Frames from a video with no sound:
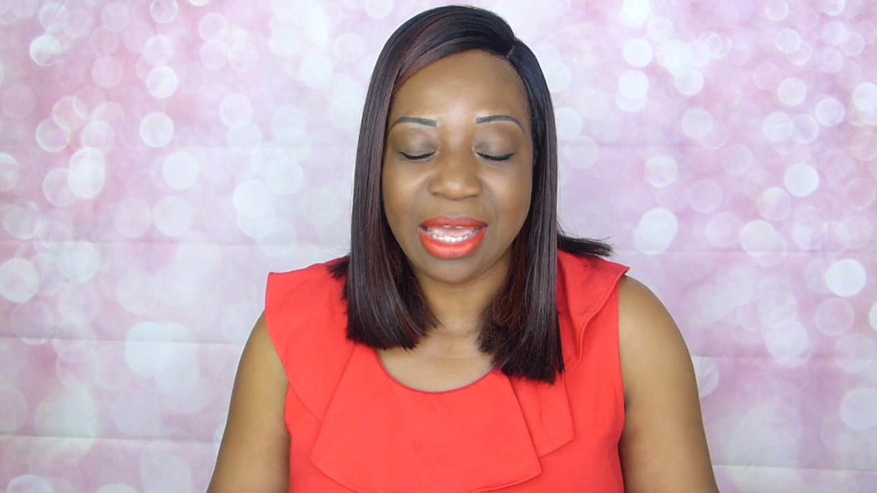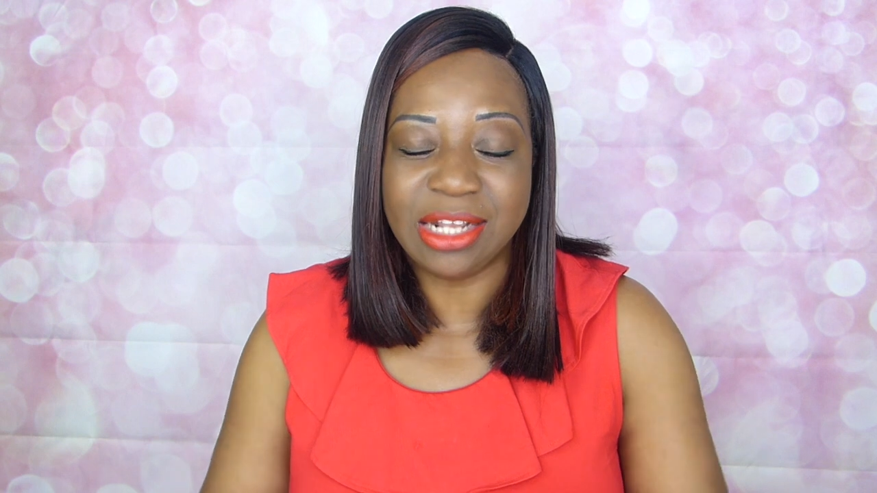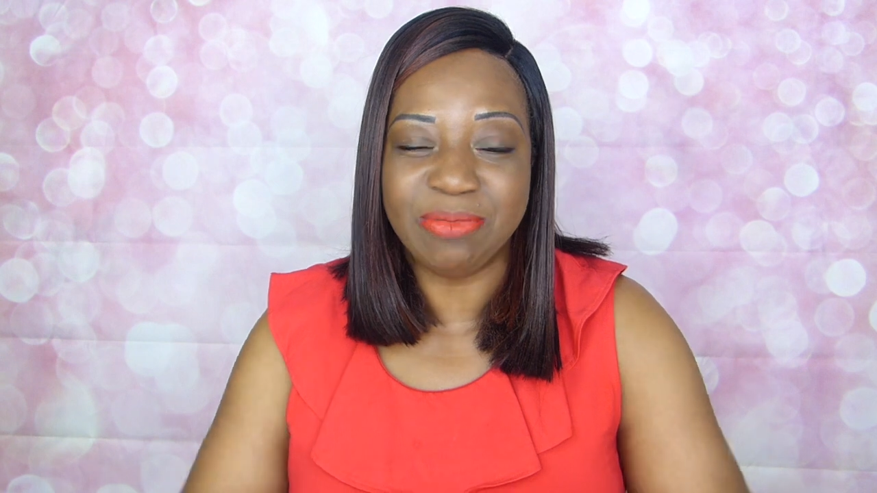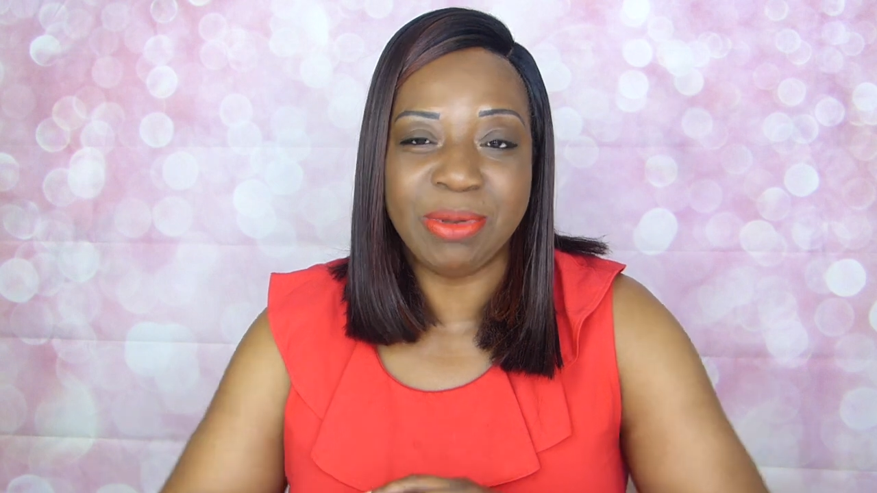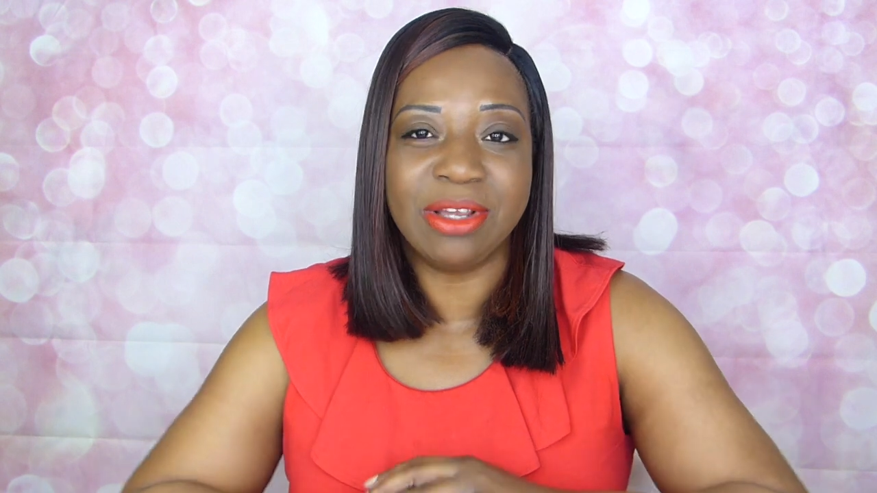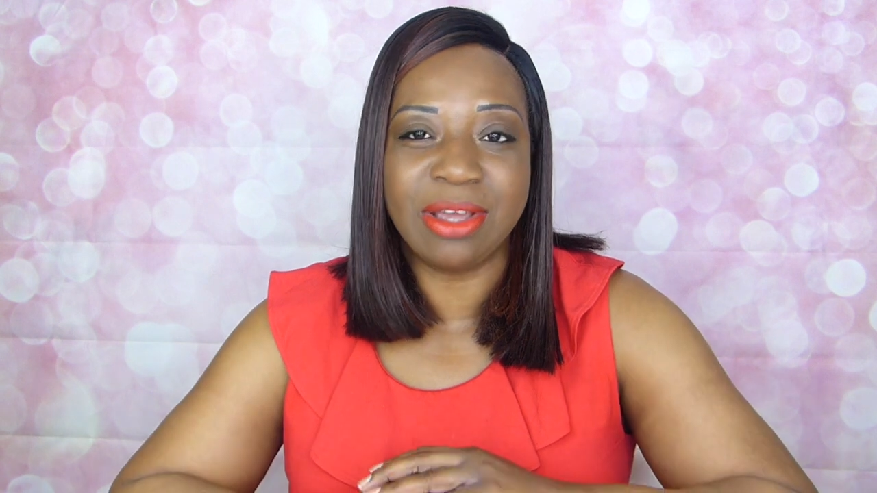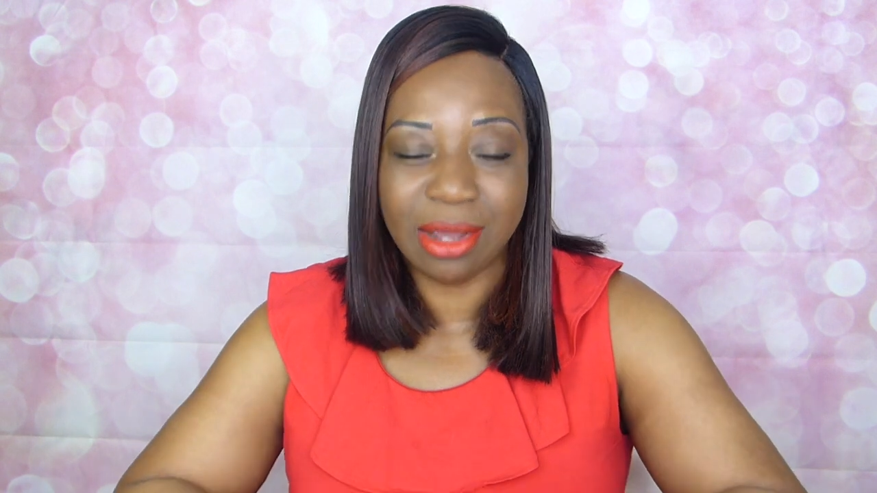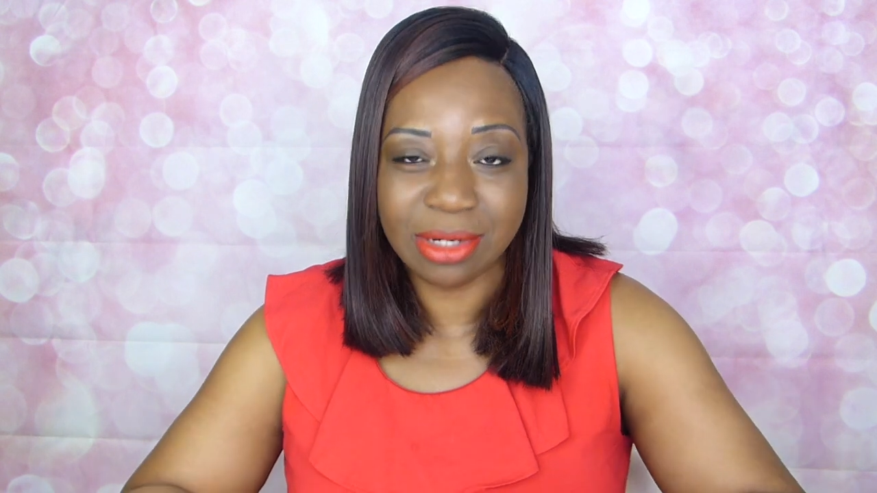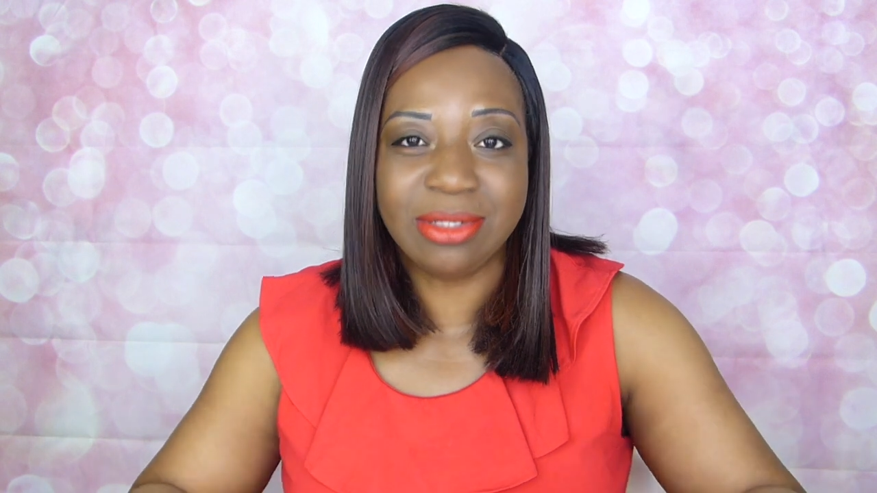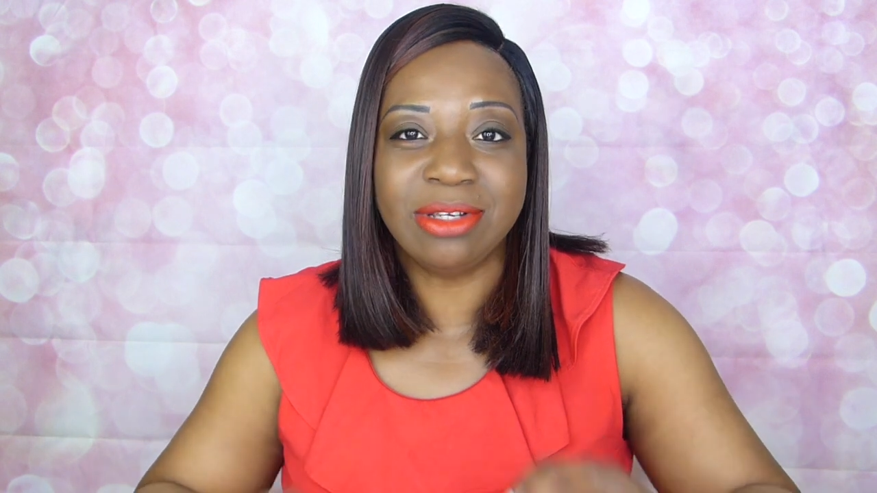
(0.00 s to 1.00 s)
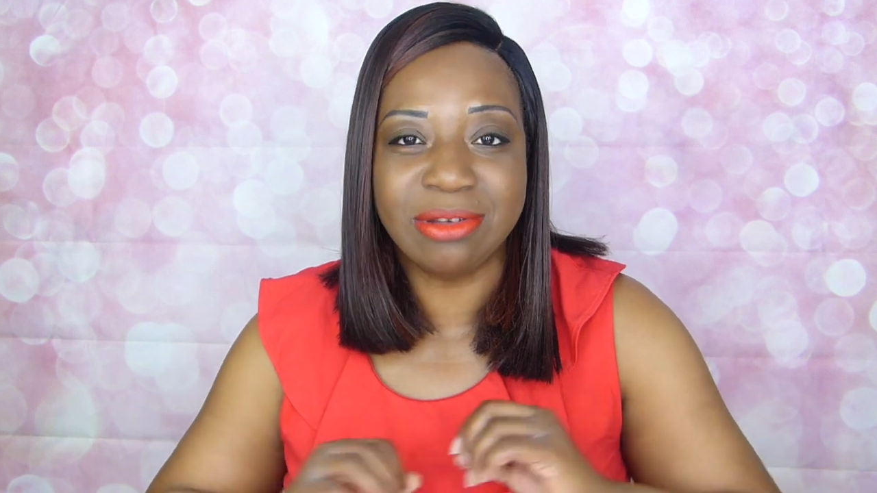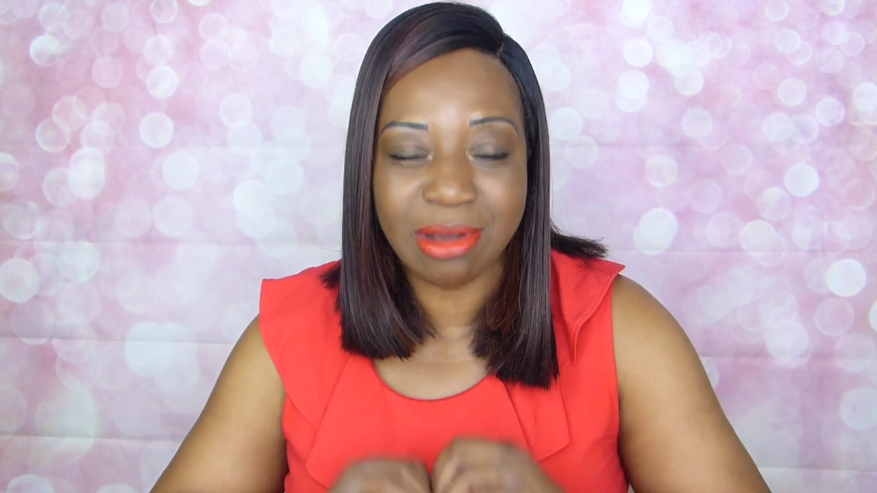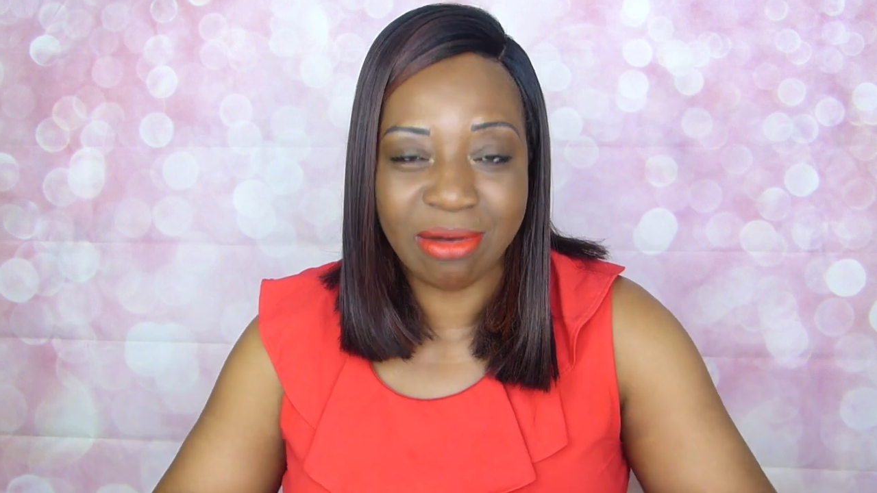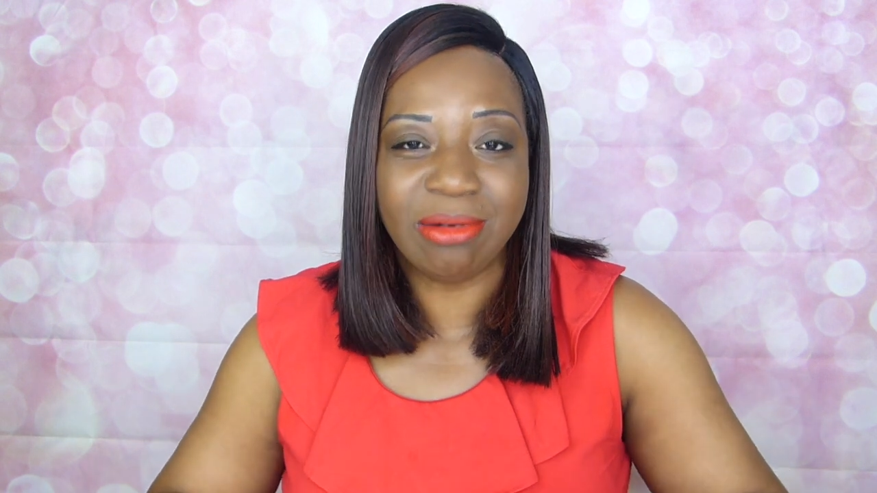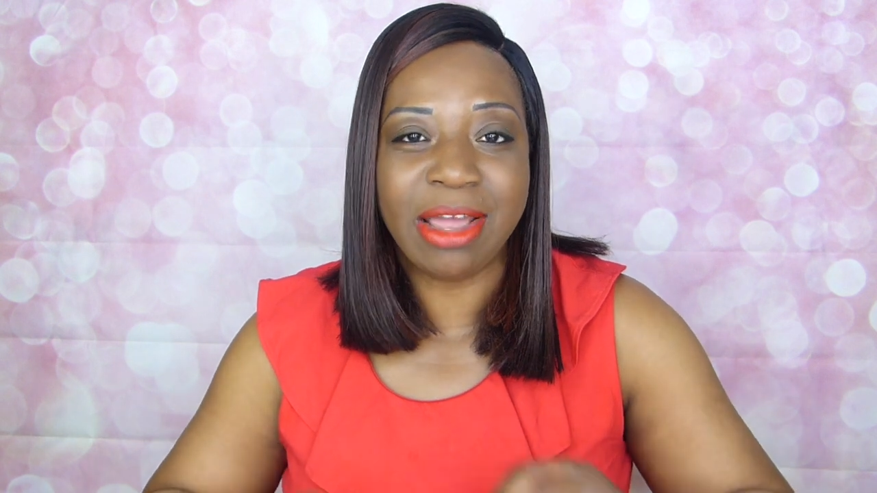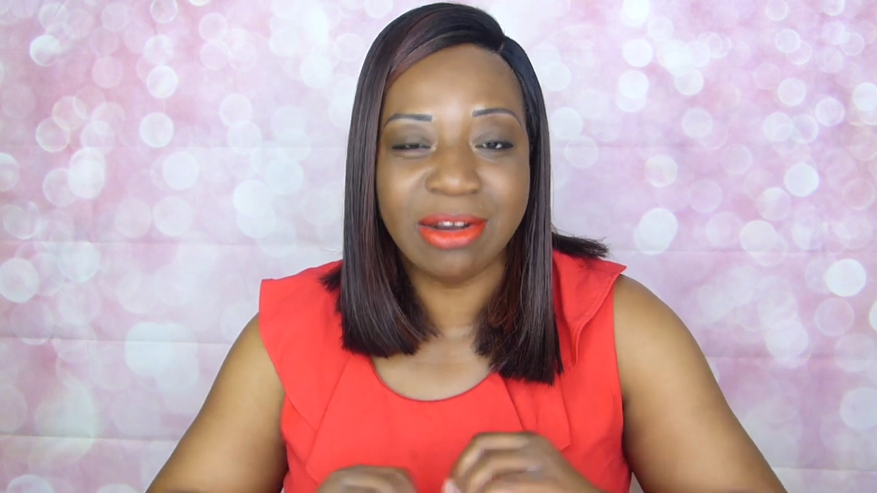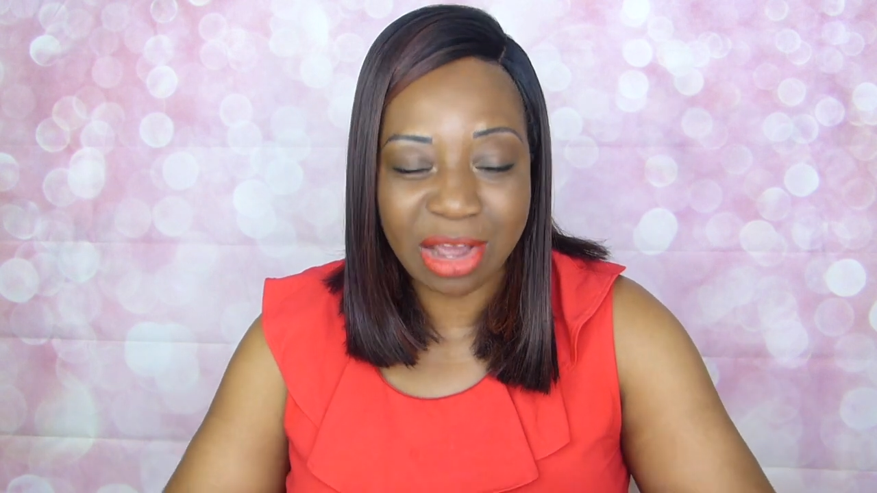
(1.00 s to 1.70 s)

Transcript: It's been a constant go